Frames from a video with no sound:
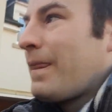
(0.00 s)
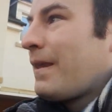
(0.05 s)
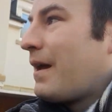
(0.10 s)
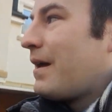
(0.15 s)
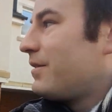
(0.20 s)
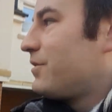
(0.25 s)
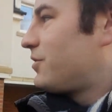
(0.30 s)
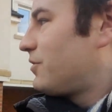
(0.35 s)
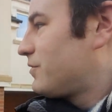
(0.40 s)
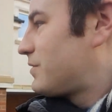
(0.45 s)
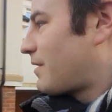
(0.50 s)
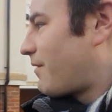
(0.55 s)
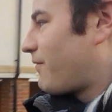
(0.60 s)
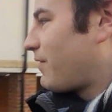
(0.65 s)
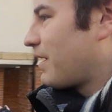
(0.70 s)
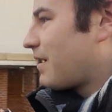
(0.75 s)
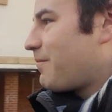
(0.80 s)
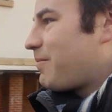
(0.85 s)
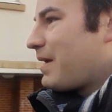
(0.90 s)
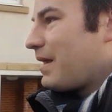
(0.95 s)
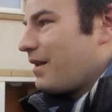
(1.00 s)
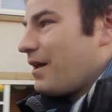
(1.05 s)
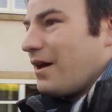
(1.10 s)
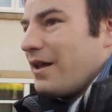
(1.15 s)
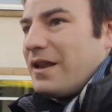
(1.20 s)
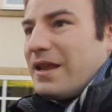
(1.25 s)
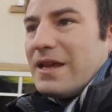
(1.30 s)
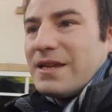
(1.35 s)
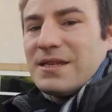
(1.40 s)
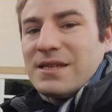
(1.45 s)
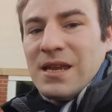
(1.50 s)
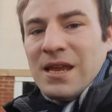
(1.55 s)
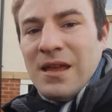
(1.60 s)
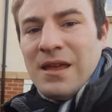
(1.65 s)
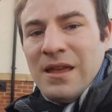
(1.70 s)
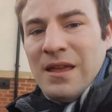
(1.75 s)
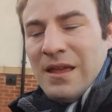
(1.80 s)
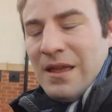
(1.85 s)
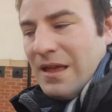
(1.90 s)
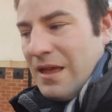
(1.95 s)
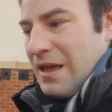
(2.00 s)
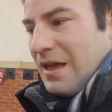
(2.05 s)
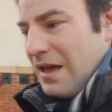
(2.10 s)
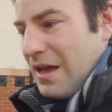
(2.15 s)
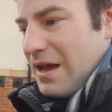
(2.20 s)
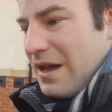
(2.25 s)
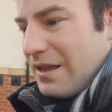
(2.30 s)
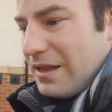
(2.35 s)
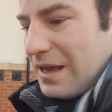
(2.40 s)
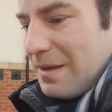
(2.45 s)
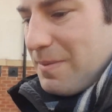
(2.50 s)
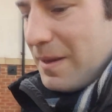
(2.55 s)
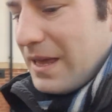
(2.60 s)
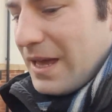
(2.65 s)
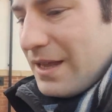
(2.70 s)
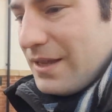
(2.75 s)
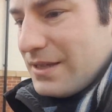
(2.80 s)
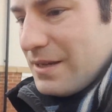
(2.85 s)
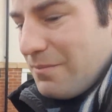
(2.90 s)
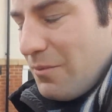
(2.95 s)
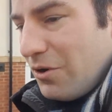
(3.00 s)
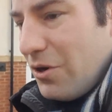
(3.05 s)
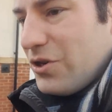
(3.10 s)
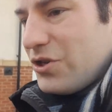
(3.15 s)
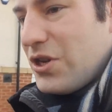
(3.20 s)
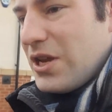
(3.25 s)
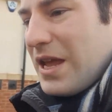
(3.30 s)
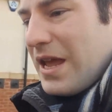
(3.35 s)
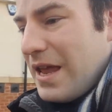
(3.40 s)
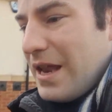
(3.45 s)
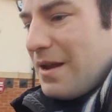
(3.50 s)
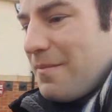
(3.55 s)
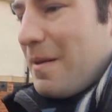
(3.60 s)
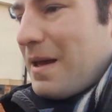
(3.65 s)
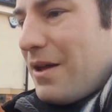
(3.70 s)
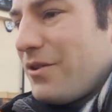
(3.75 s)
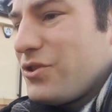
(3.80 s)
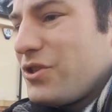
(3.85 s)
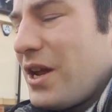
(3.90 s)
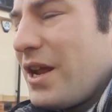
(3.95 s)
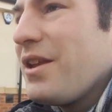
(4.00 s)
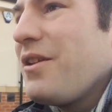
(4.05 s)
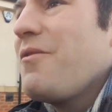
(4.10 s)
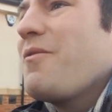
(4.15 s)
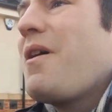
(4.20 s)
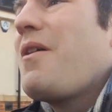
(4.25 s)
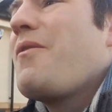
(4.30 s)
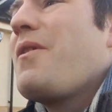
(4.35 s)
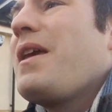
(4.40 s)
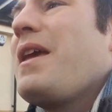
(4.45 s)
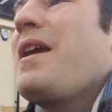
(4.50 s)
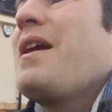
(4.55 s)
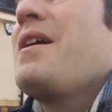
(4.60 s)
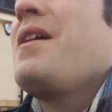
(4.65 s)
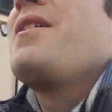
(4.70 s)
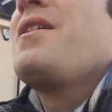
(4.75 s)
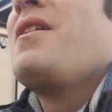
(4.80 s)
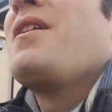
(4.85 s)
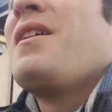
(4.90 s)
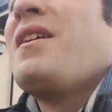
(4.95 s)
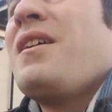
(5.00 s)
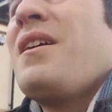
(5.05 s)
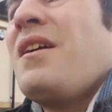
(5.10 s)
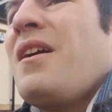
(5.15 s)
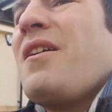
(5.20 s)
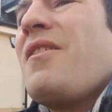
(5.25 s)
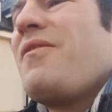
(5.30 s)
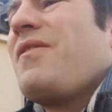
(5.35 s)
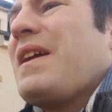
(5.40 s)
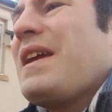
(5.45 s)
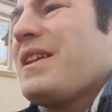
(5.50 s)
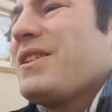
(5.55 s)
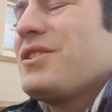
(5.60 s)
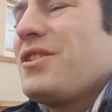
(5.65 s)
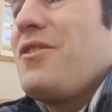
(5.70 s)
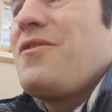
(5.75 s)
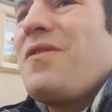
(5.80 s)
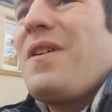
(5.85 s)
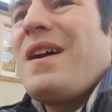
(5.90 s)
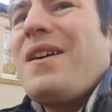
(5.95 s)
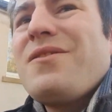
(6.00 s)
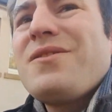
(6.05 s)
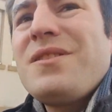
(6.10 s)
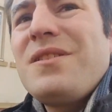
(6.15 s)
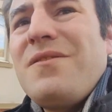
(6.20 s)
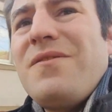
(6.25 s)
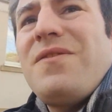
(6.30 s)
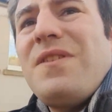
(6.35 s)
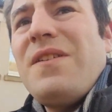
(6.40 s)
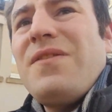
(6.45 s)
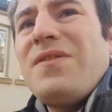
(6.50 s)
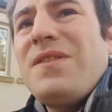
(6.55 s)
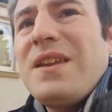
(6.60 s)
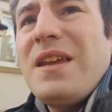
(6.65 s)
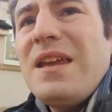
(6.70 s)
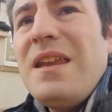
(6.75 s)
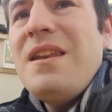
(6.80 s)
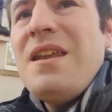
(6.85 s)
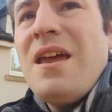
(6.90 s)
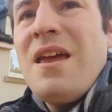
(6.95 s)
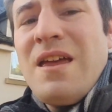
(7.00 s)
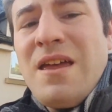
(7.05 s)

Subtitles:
and do something a bit like this. And they began demolishing it in about January, I think 2015.